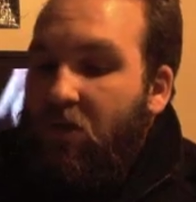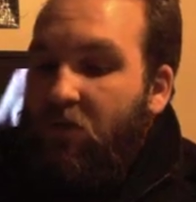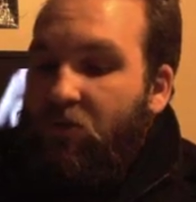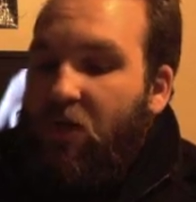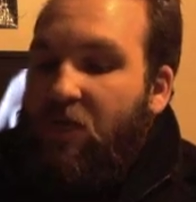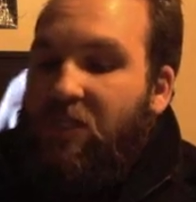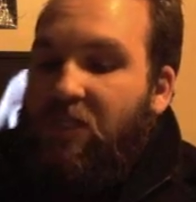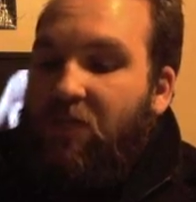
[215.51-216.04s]

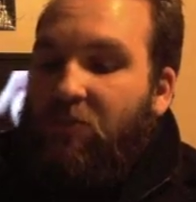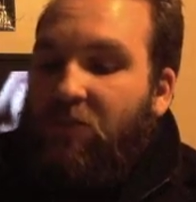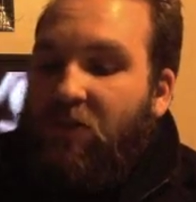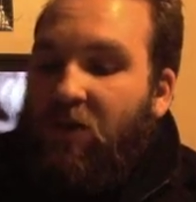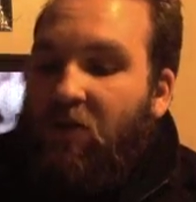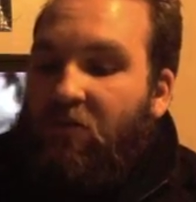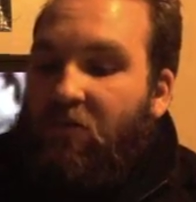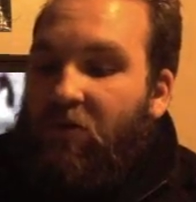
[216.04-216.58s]
dressed
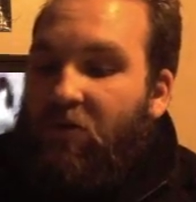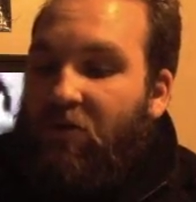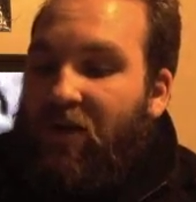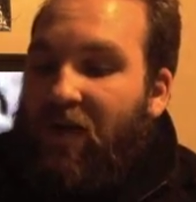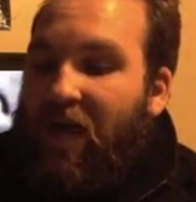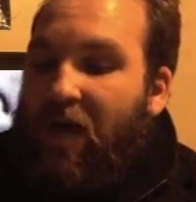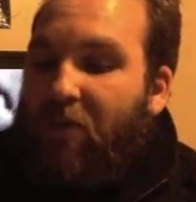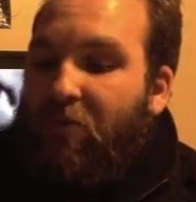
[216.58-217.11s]
himself in her
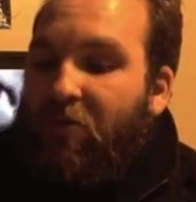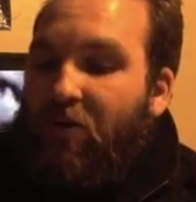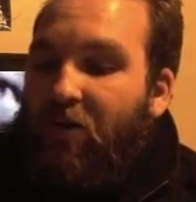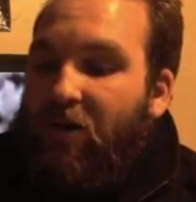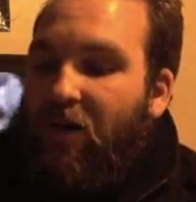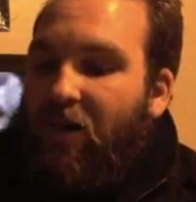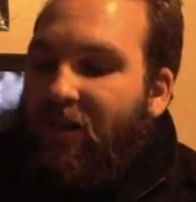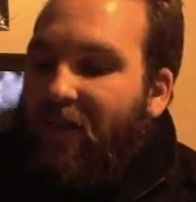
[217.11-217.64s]
cap,
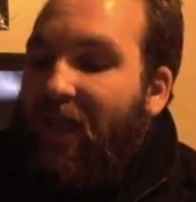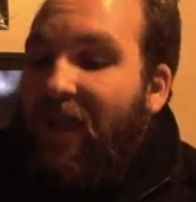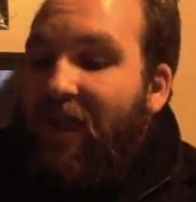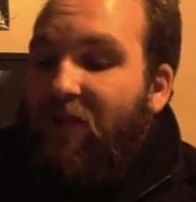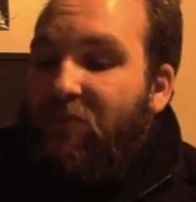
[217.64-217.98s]
laid